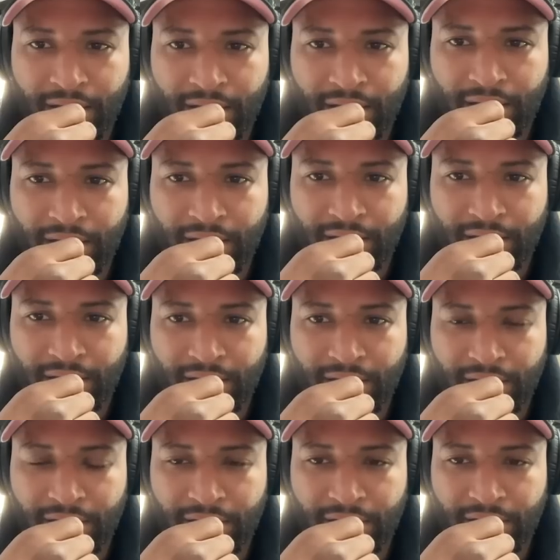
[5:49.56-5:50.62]

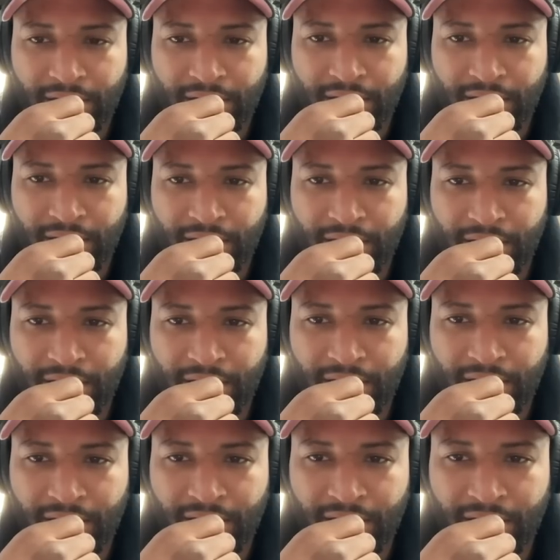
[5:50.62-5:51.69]

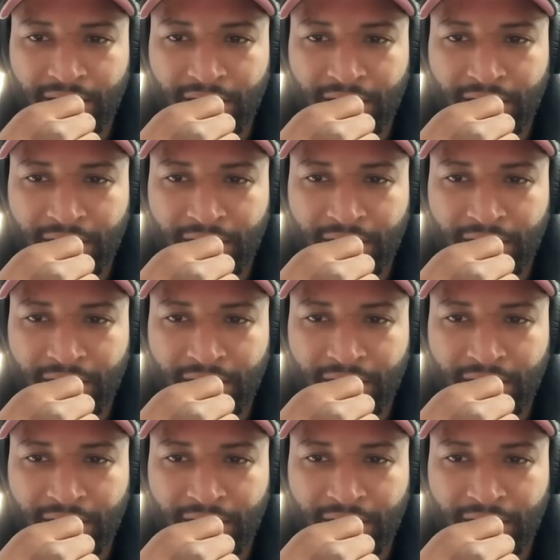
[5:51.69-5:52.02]
This person isn't speaking.